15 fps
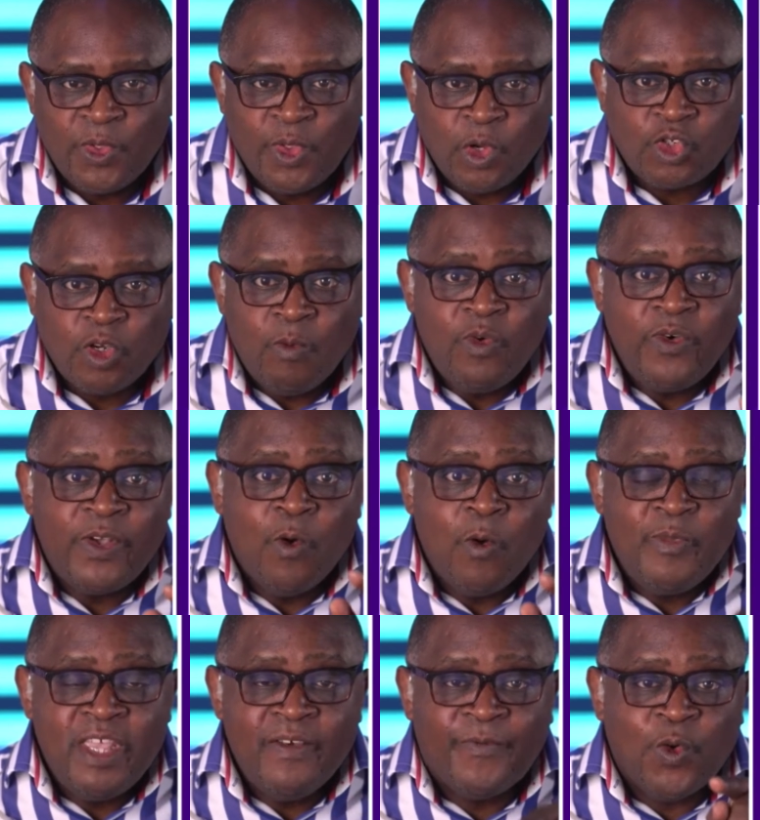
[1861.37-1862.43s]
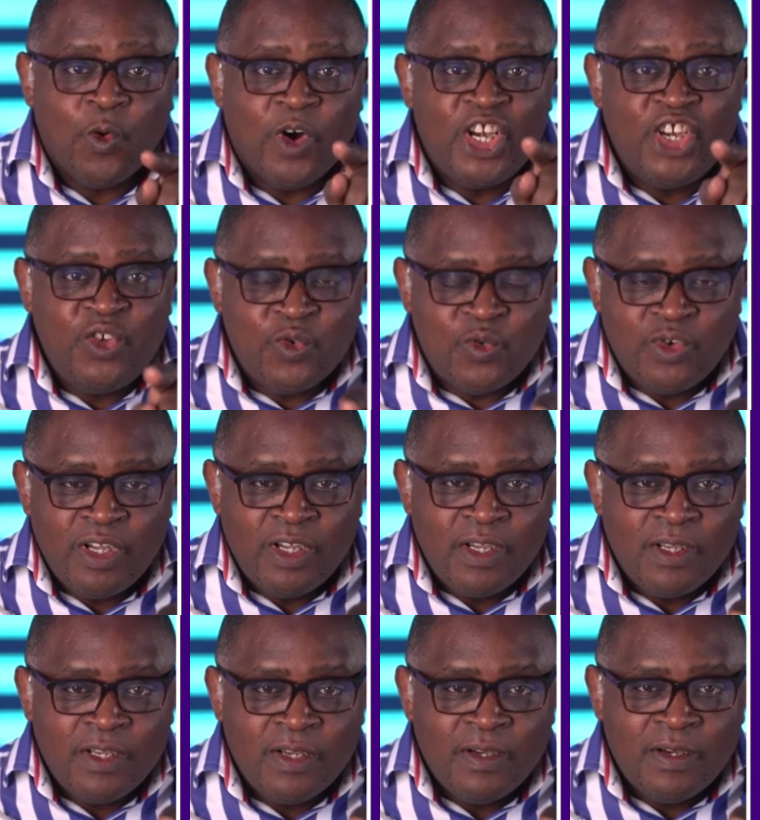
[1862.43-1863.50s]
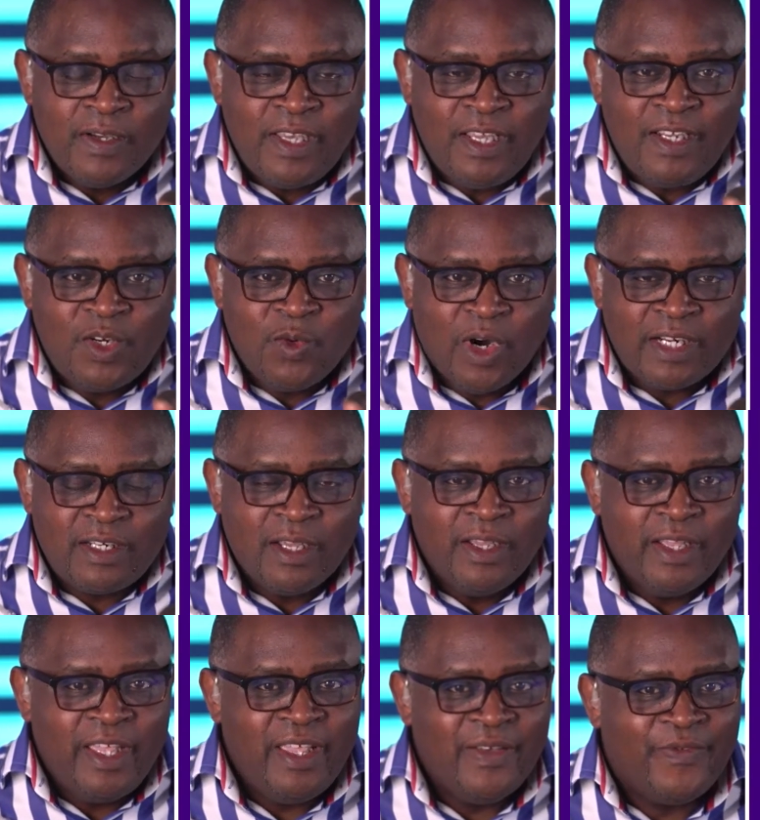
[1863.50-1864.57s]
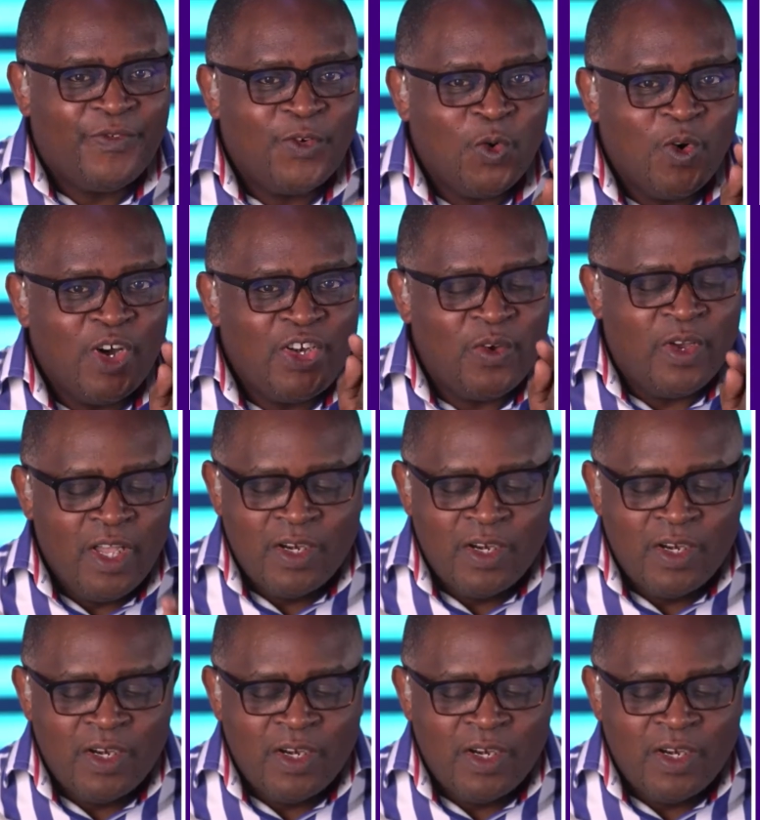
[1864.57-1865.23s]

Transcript: those whom He foreknew, He did what? He foreknew.